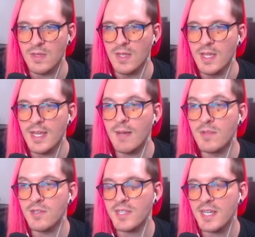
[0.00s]
Yeah,
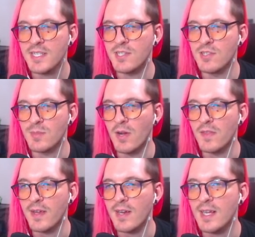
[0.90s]
Medusa heads do
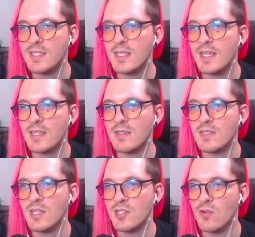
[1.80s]
spawn there. It's like
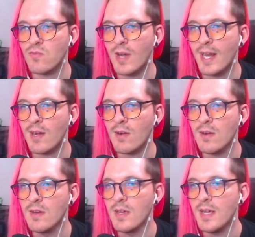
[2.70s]
such a rare
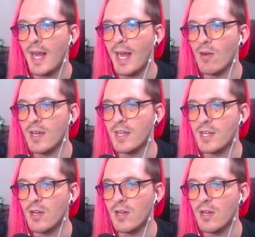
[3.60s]
area to go